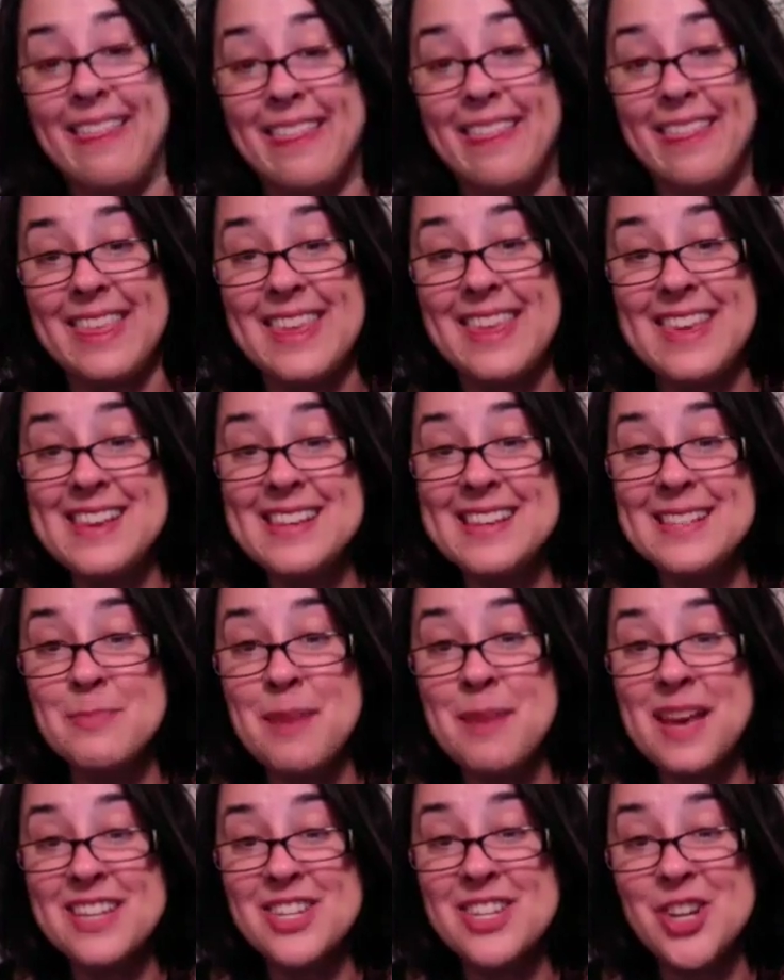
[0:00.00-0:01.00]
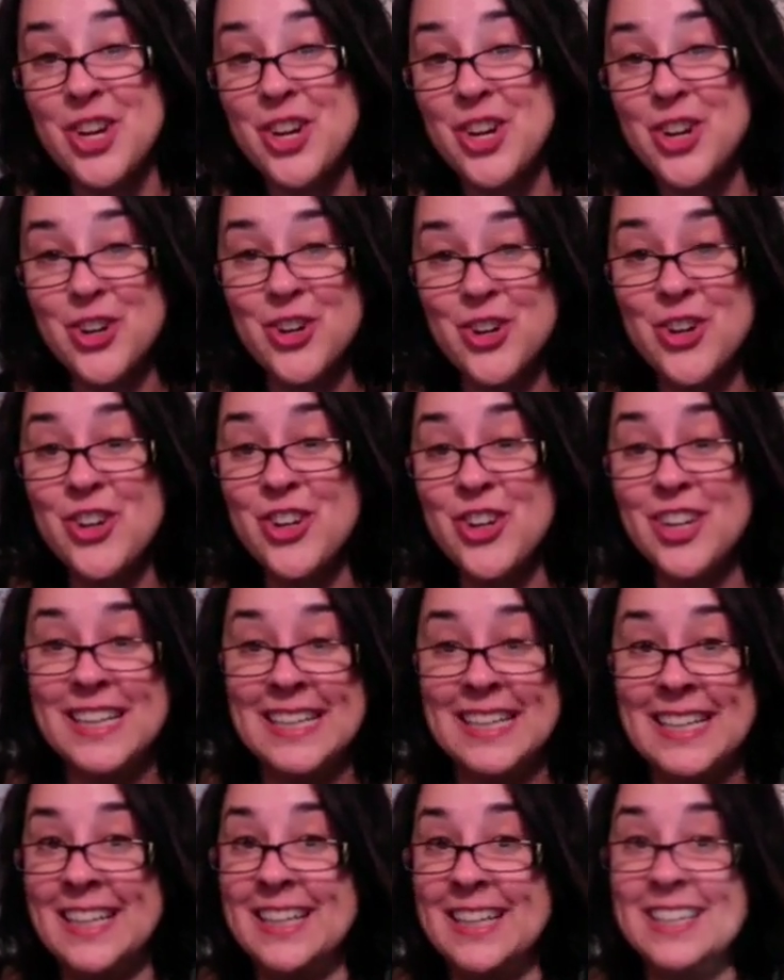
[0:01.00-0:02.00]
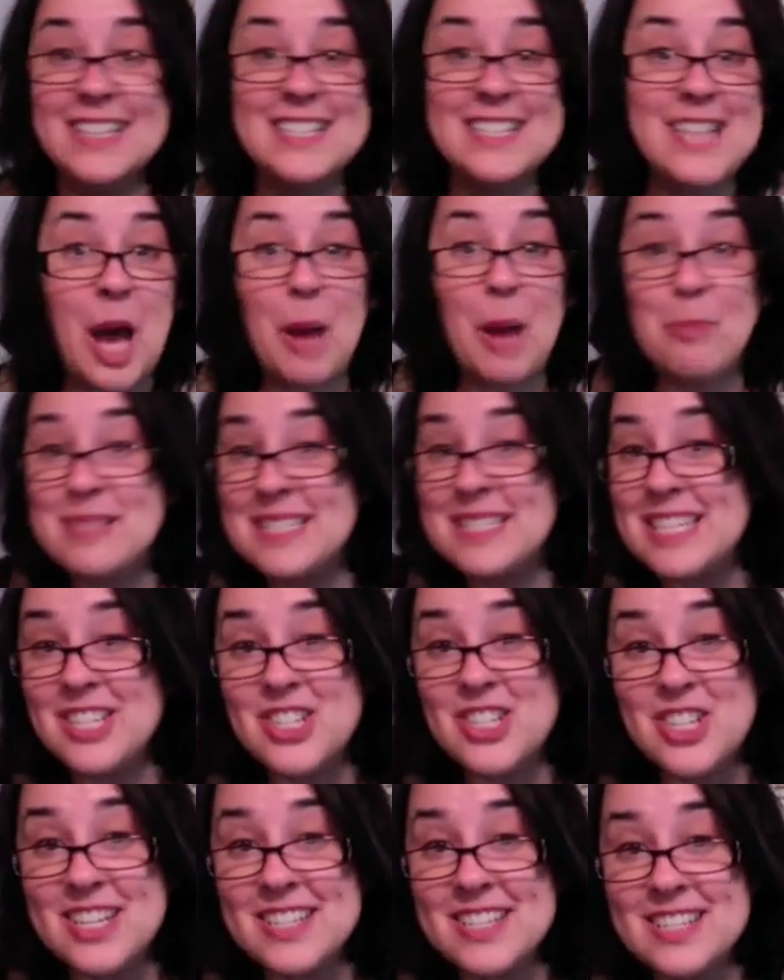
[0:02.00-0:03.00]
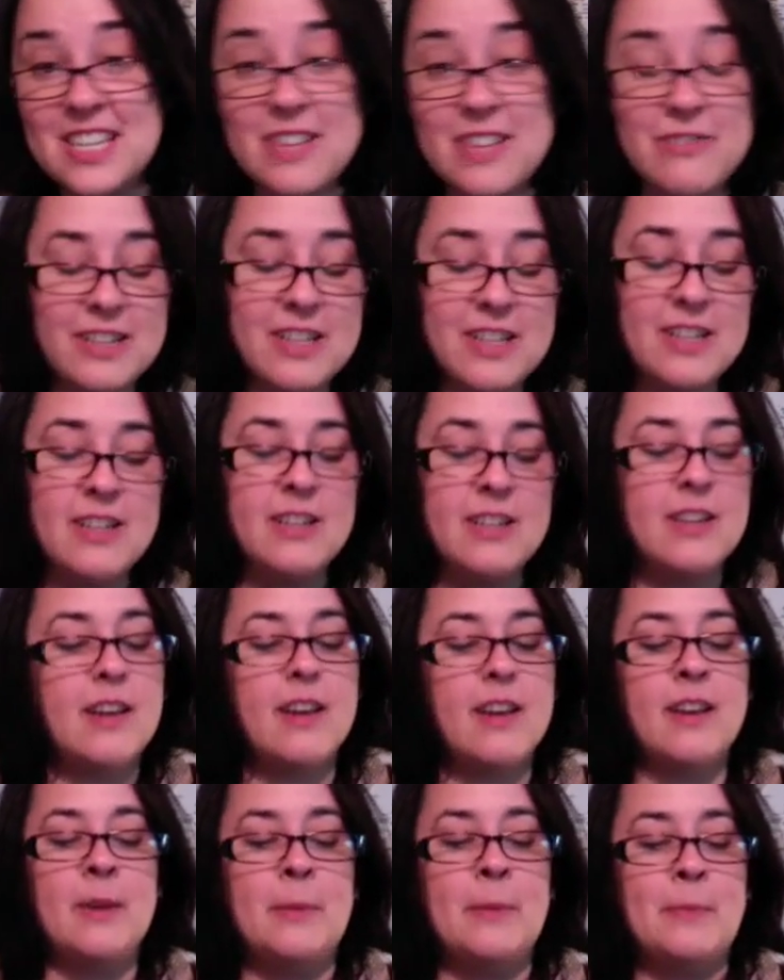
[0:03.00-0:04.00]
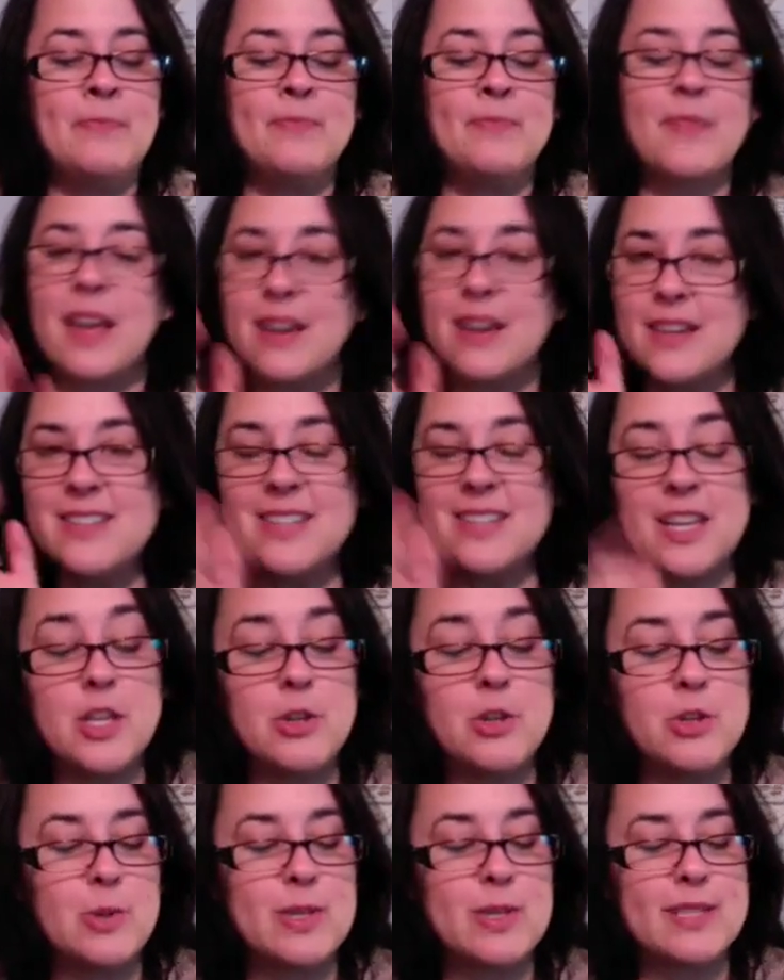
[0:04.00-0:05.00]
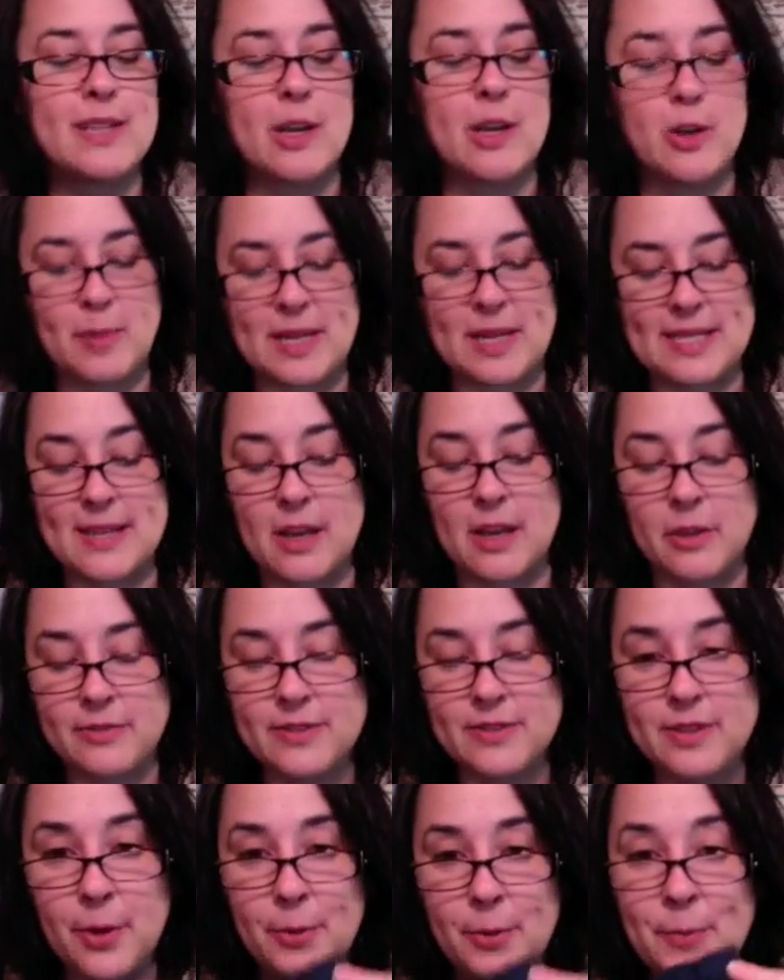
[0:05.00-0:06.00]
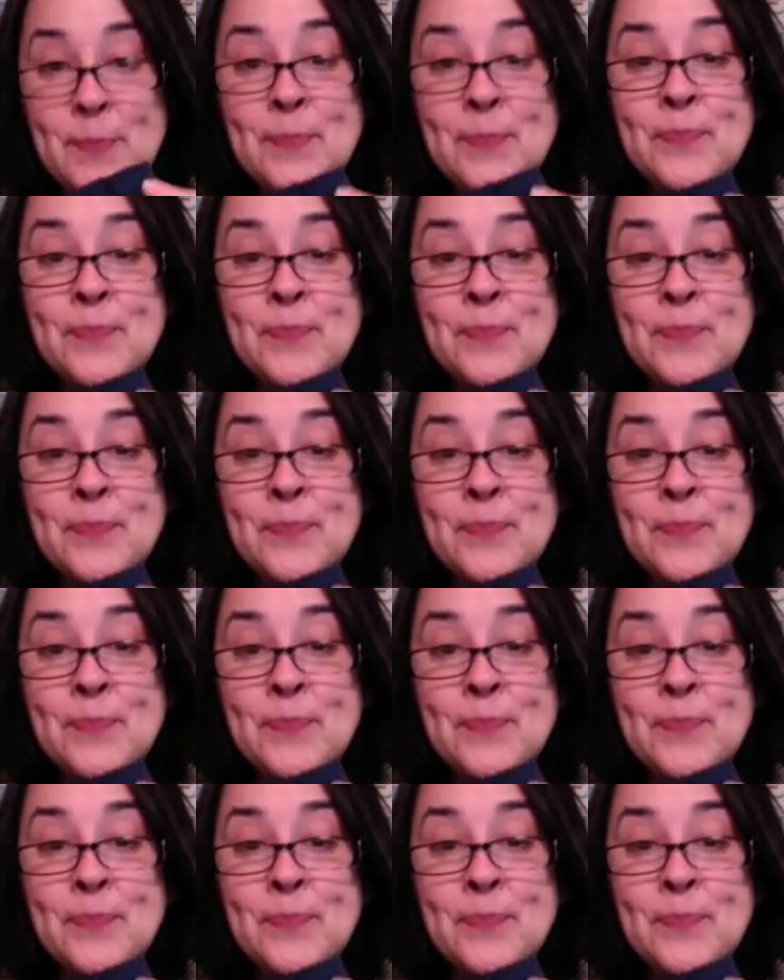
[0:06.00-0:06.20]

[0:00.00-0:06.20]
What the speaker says: These match here. The top stitching is even. I continue to astound myself. So,